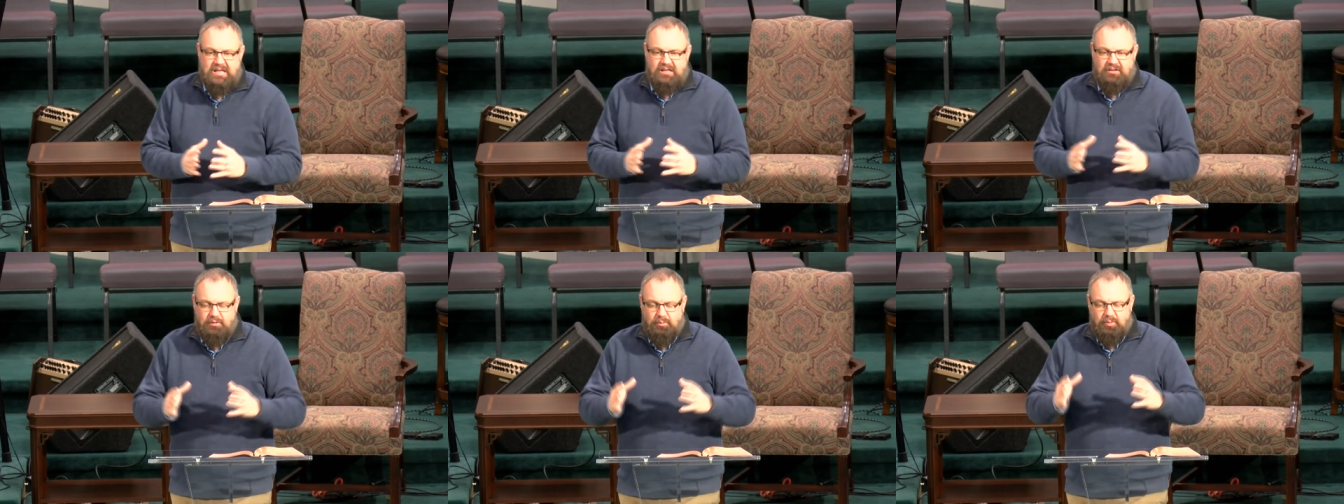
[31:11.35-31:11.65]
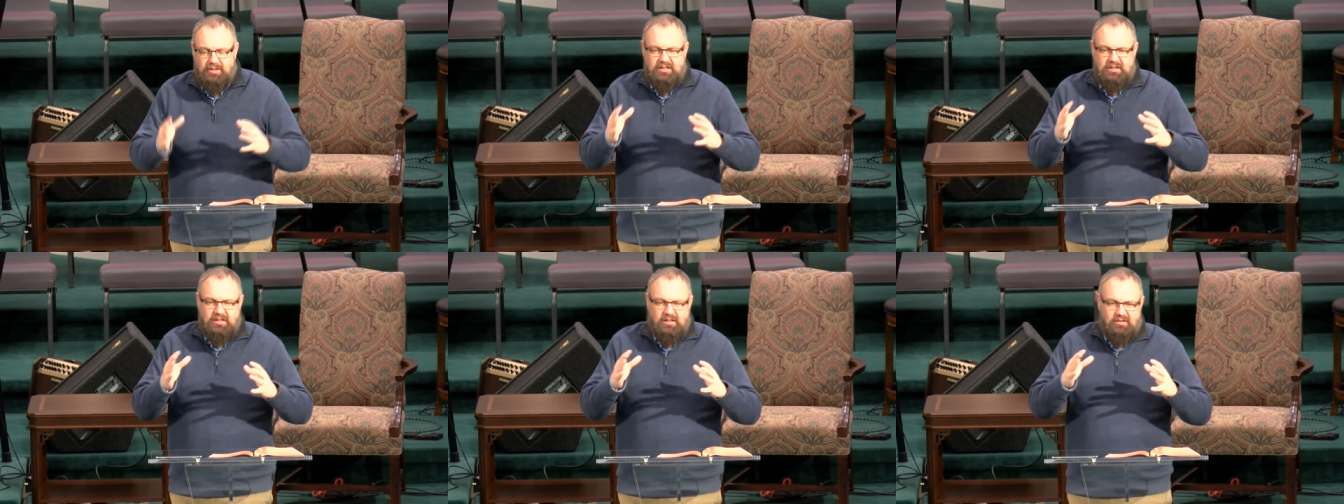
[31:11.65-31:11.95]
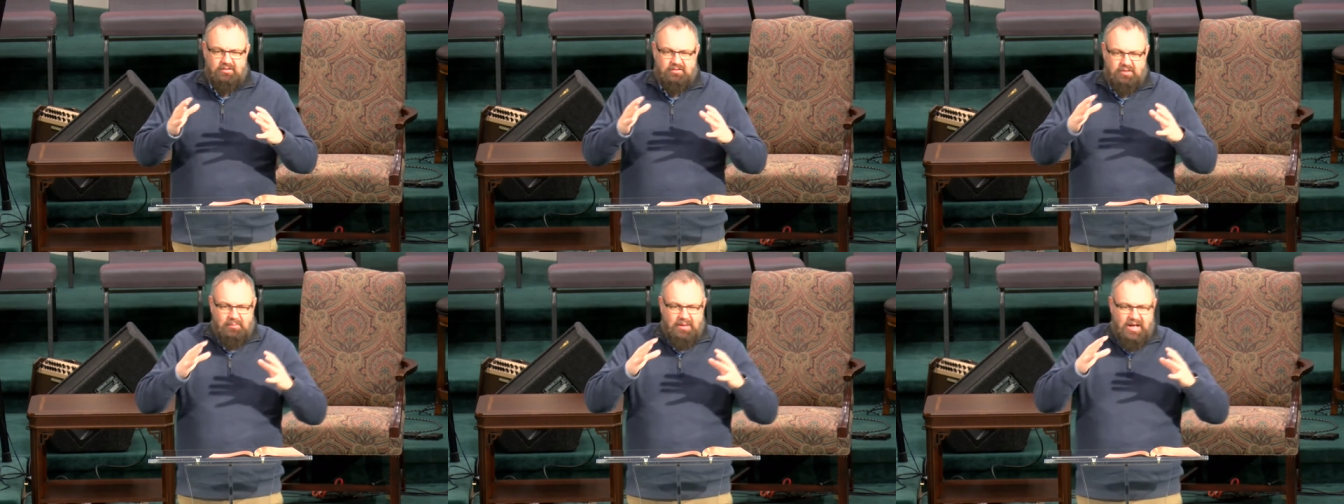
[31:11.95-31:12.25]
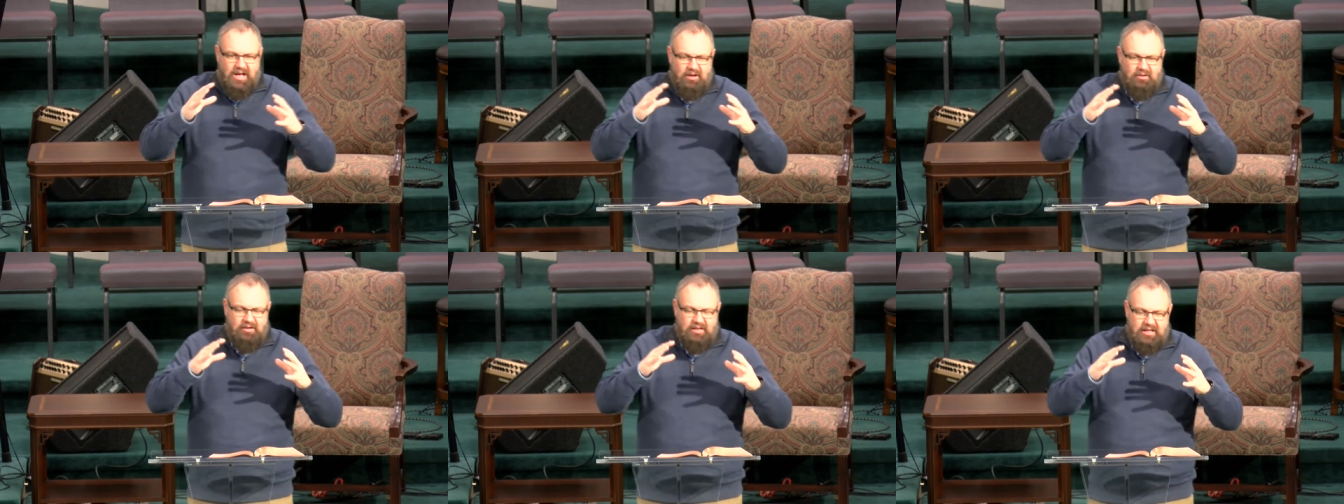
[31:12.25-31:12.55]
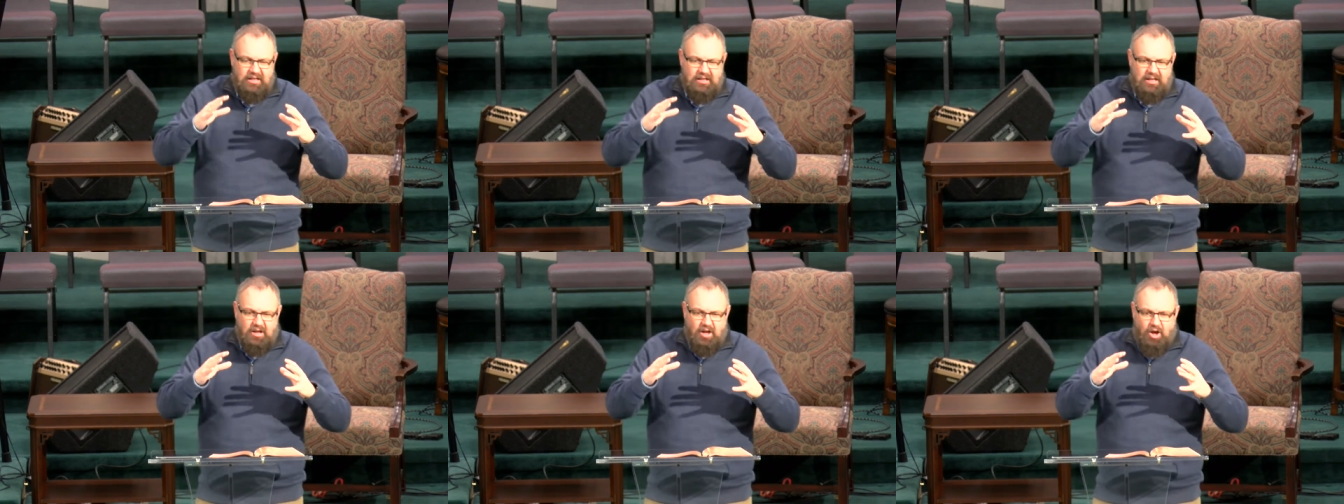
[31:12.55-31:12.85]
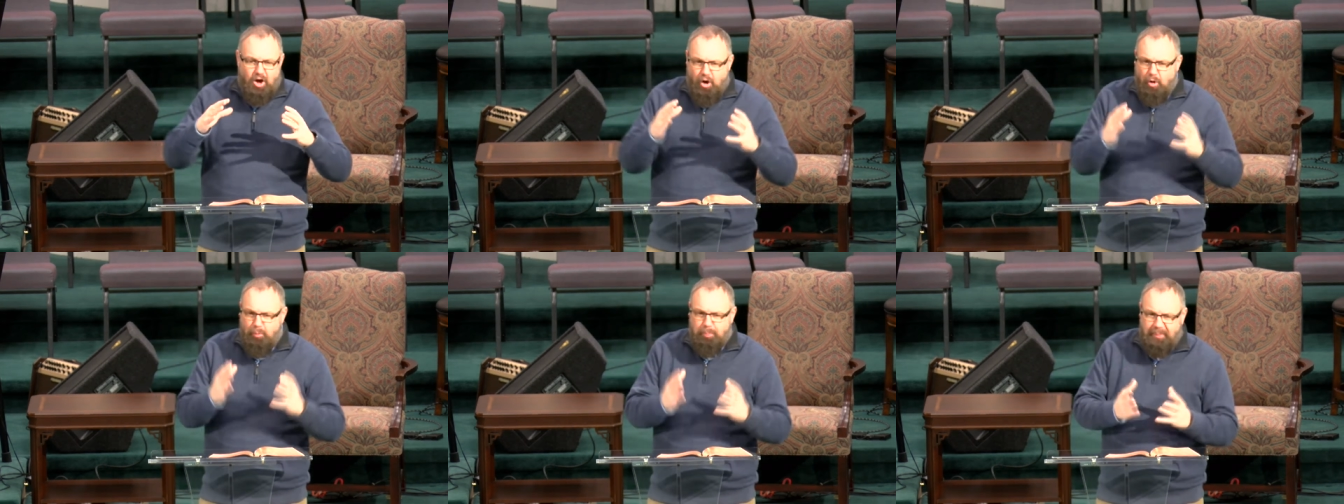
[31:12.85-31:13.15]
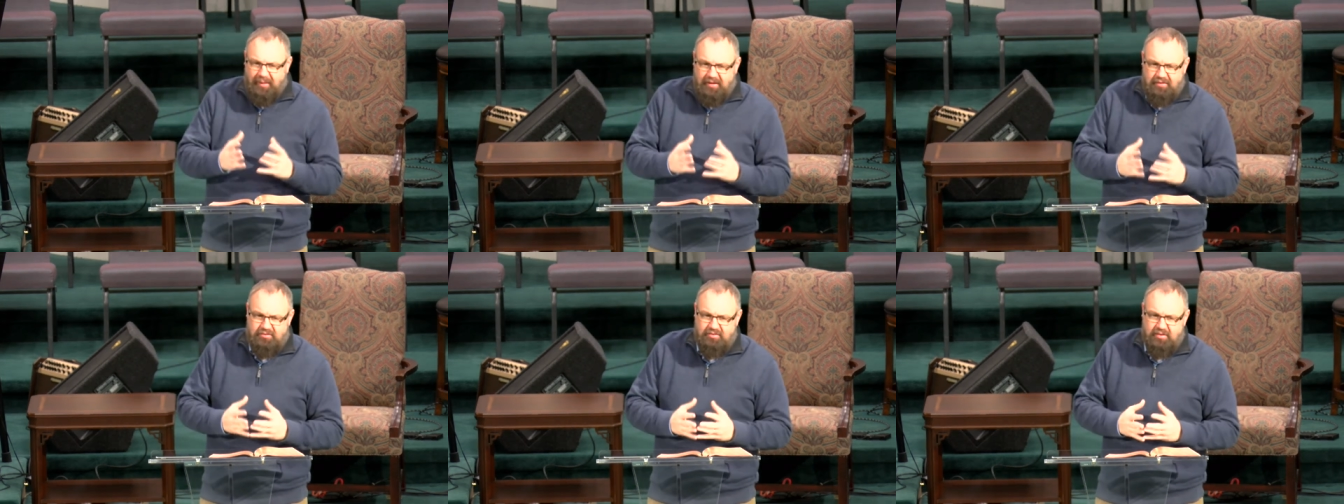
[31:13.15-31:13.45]
Do we somehow get
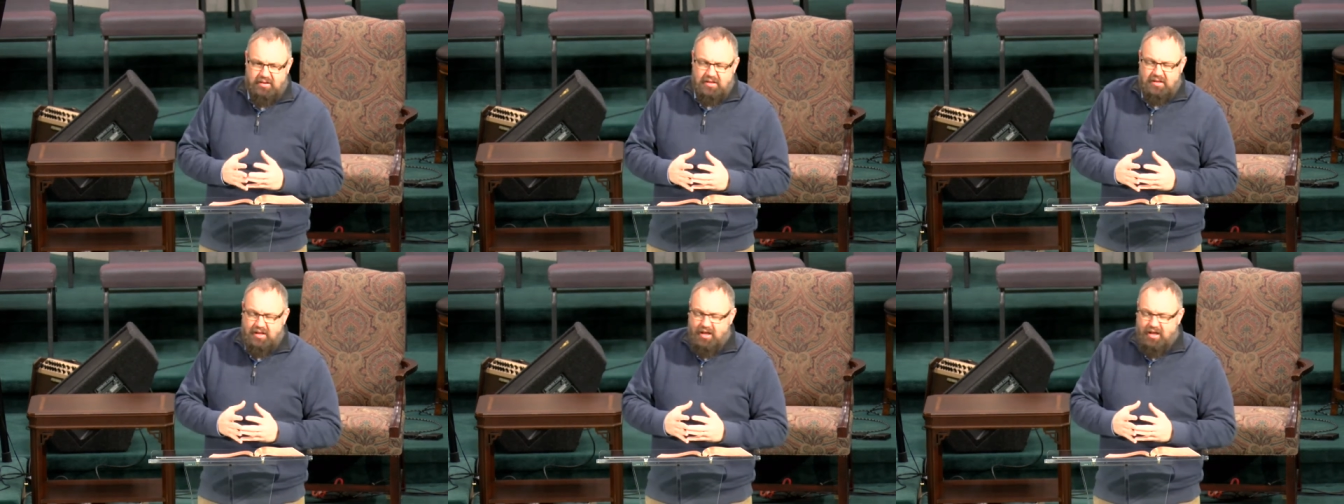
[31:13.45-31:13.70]
hopeless?